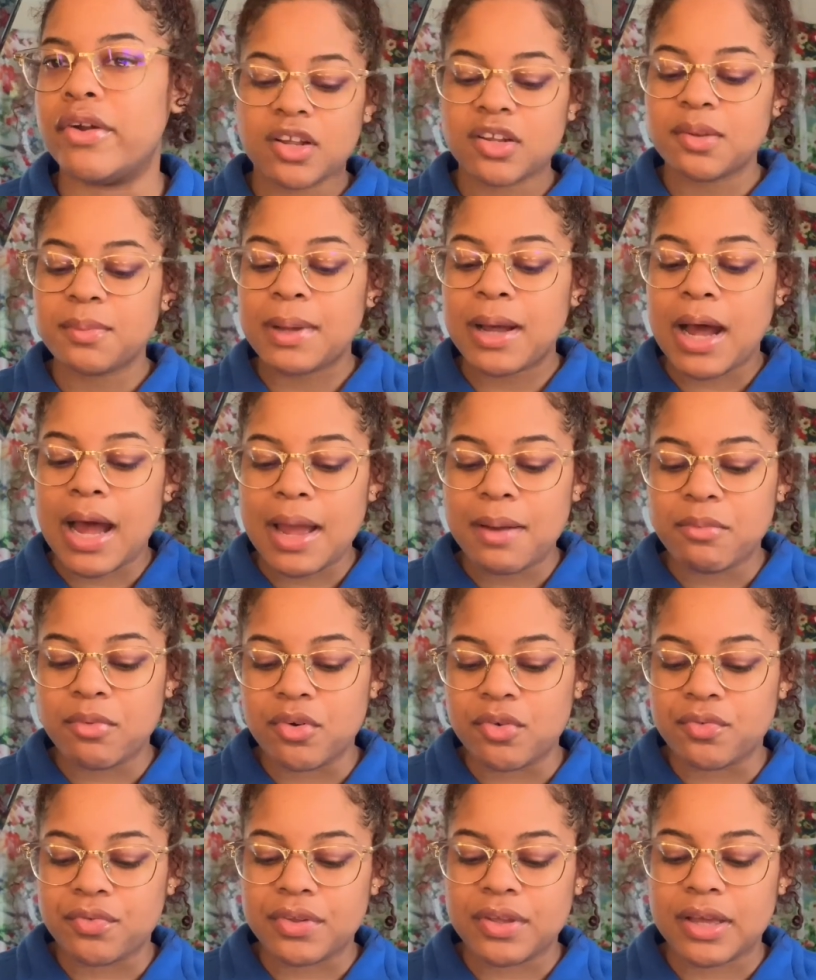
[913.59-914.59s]
I talked about
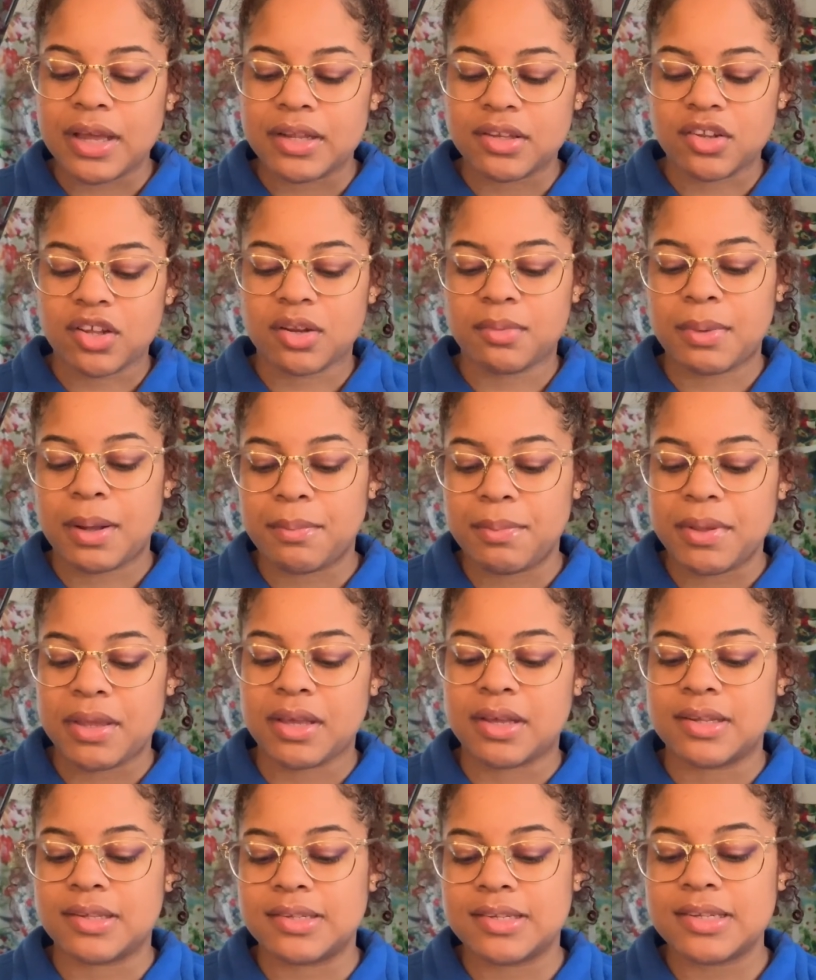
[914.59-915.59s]
iMovie, I talked about being
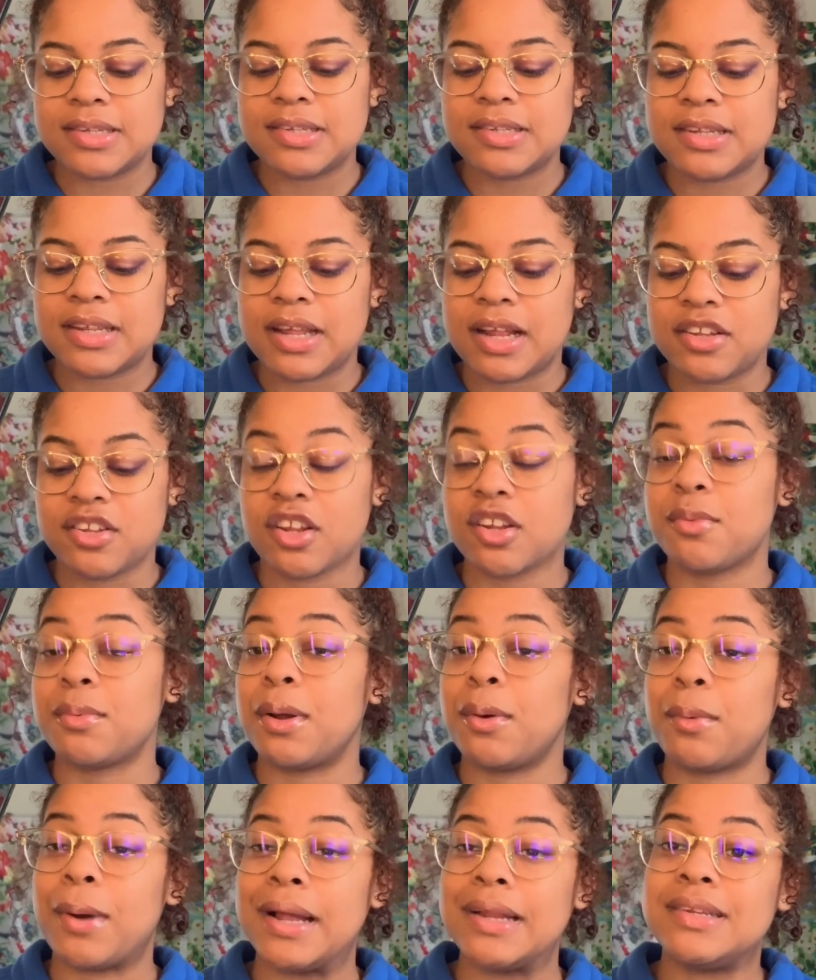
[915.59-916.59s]
consistent, I talked
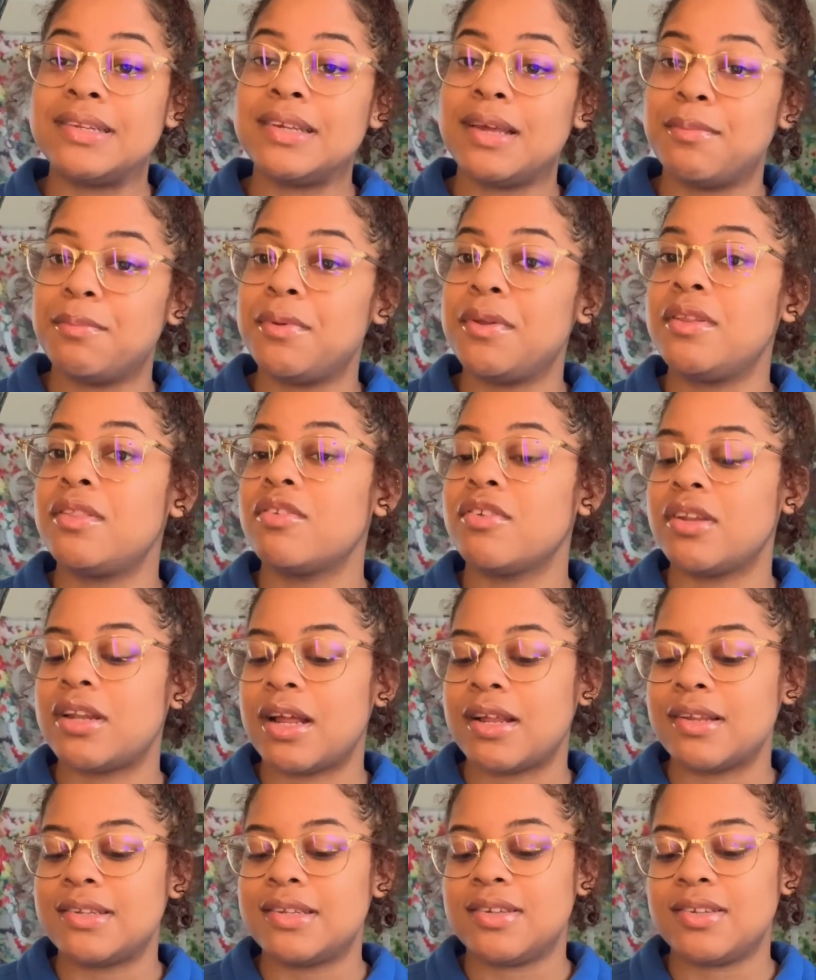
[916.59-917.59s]
about
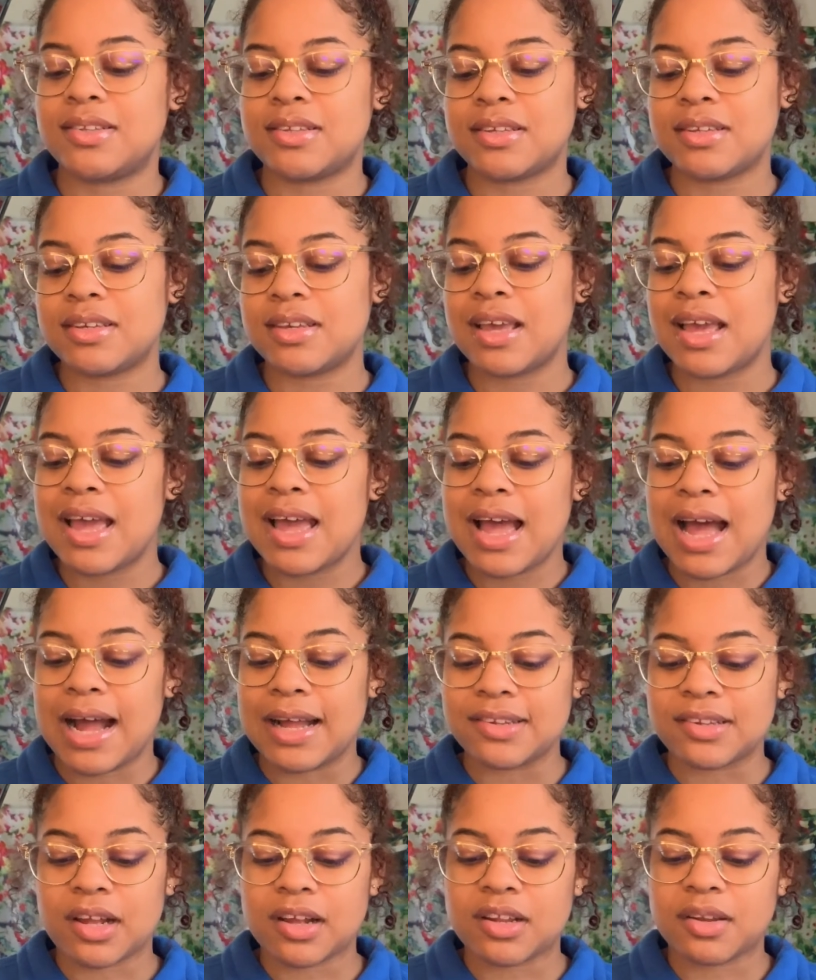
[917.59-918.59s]
ytmp3.cc, I
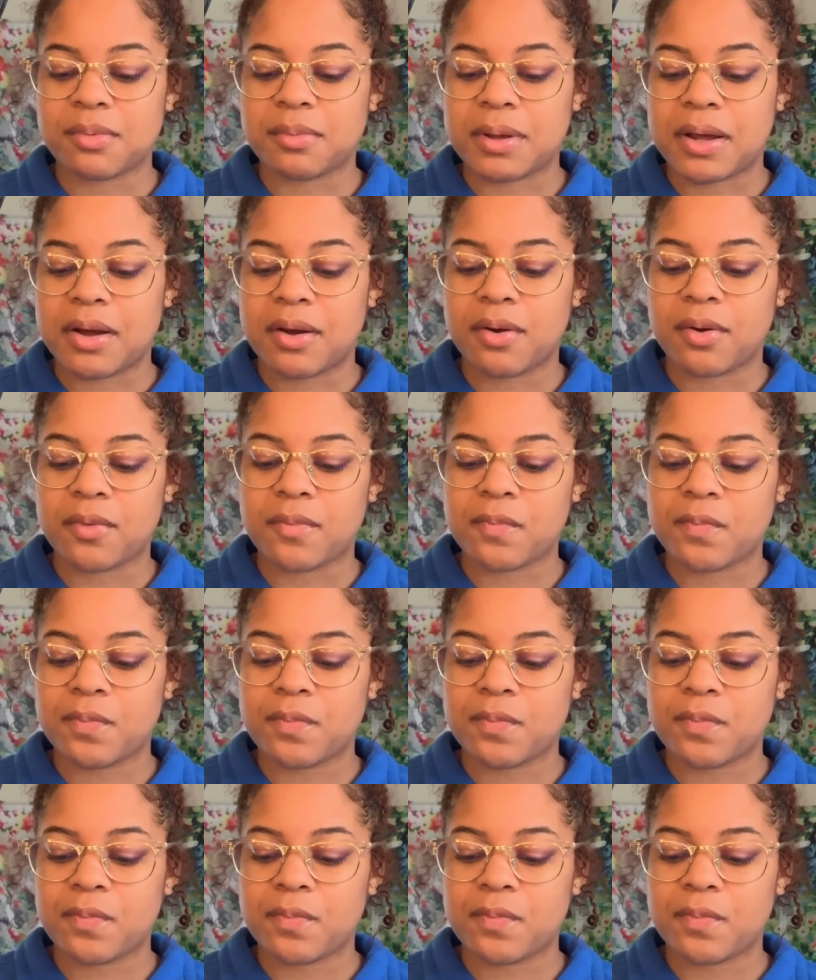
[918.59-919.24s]
talked about